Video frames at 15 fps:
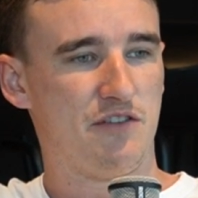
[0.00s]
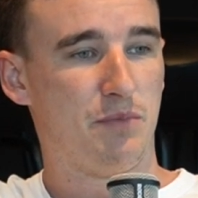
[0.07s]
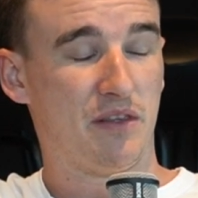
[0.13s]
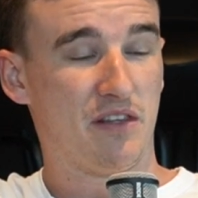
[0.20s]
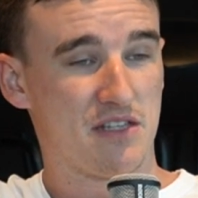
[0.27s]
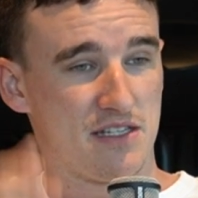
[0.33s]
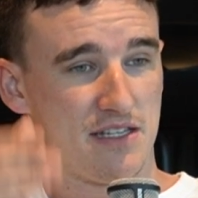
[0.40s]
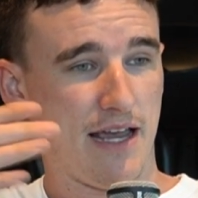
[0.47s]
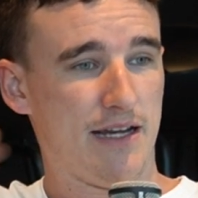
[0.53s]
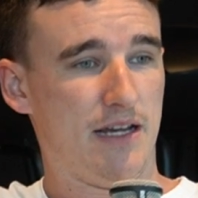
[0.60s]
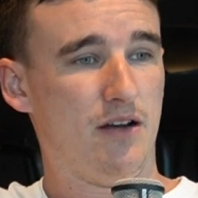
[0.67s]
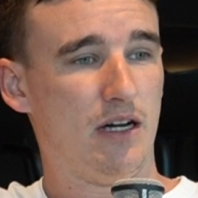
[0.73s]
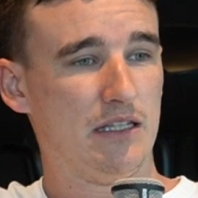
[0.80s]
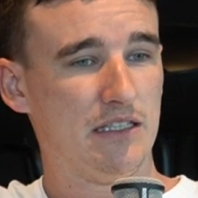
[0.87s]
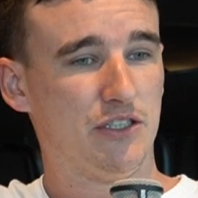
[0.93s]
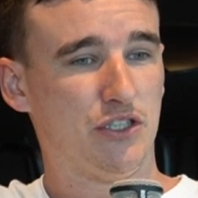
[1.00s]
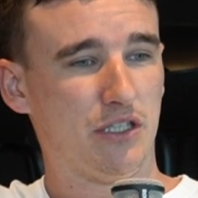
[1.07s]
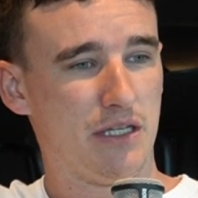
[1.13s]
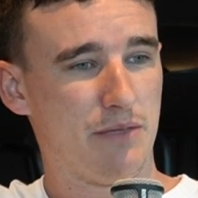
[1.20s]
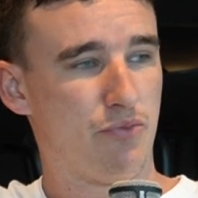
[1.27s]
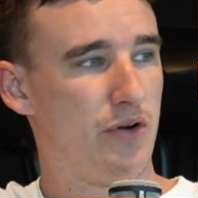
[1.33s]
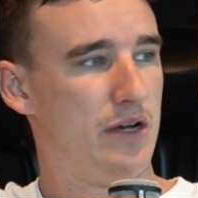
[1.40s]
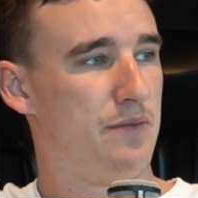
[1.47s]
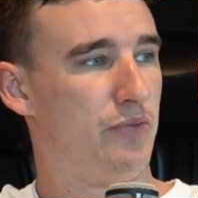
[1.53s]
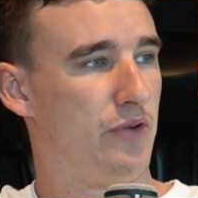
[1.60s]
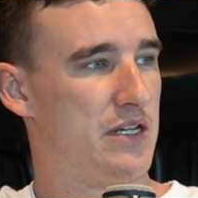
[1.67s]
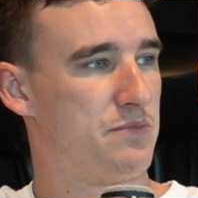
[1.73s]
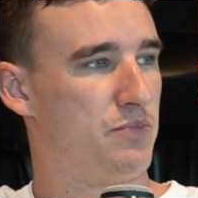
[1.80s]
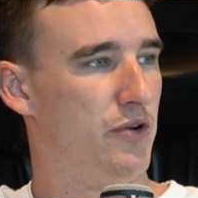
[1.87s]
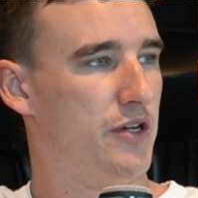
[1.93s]
But the second I literally
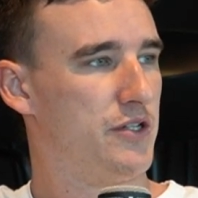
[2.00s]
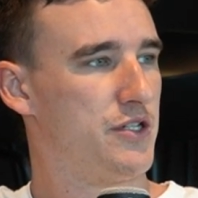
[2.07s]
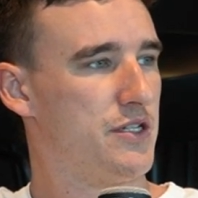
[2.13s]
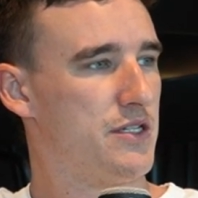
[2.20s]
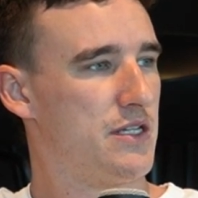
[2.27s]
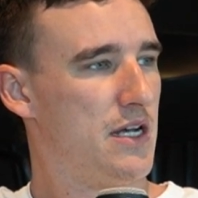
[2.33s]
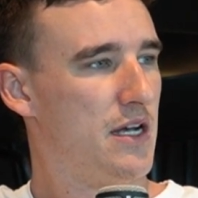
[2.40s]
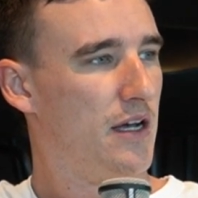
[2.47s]
pressed purchase,